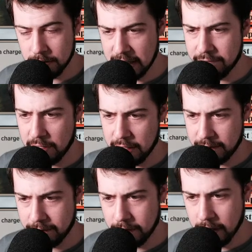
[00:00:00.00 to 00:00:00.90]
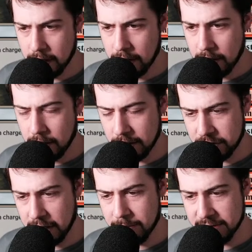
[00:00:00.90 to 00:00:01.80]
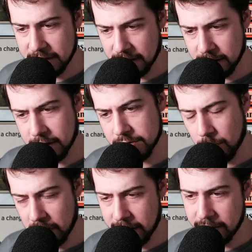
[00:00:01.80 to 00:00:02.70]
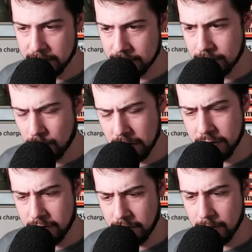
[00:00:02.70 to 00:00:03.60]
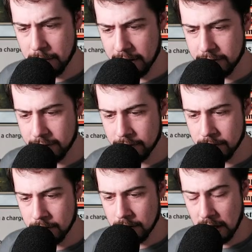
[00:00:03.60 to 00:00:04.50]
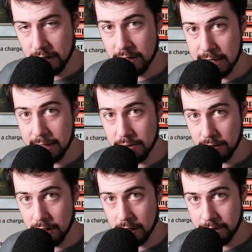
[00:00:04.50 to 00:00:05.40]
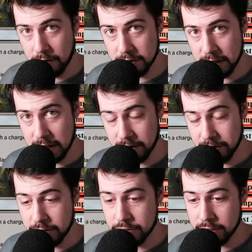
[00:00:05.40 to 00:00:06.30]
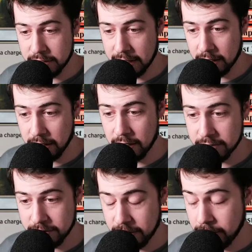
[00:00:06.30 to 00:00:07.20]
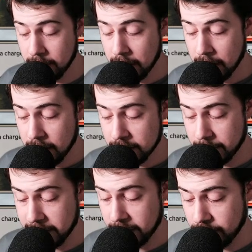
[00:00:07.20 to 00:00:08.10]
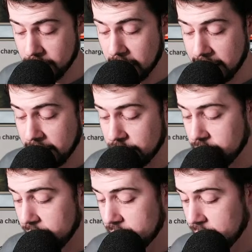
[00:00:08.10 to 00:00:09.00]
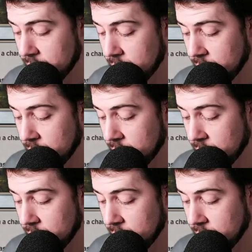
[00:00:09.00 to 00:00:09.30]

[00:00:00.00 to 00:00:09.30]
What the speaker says: They have a lot of enchantments that cost 1 or 2, but you can take out a lot of those key creatures that cost 2, some of their draw engines.